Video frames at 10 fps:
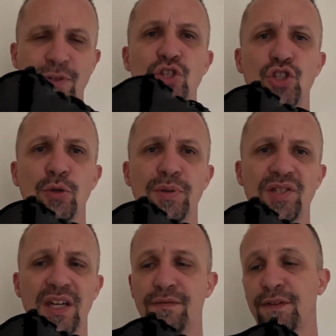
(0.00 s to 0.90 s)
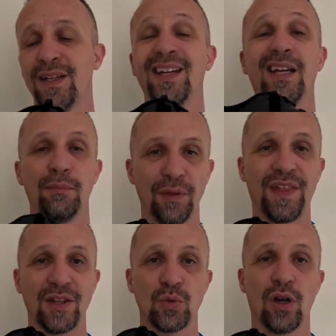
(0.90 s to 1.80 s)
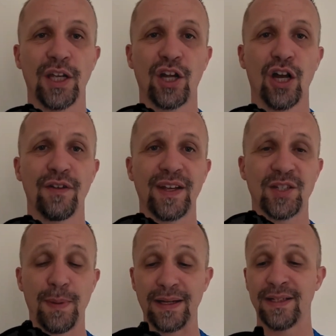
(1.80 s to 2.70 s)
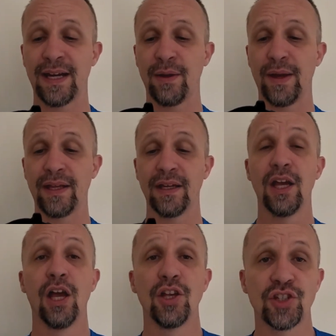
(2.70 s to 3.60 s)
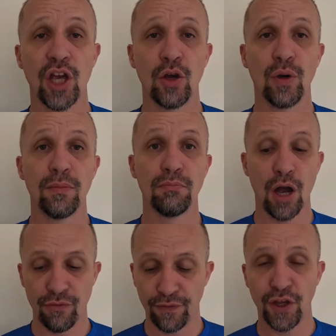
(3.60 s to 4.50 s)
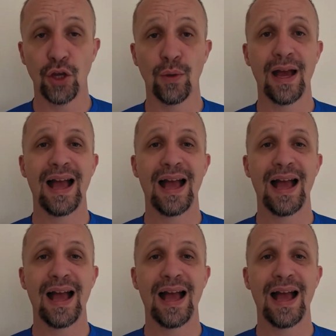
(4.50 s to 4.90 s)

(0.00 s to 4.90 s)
super stiff. but that's what I kind of expected anyway. So my review,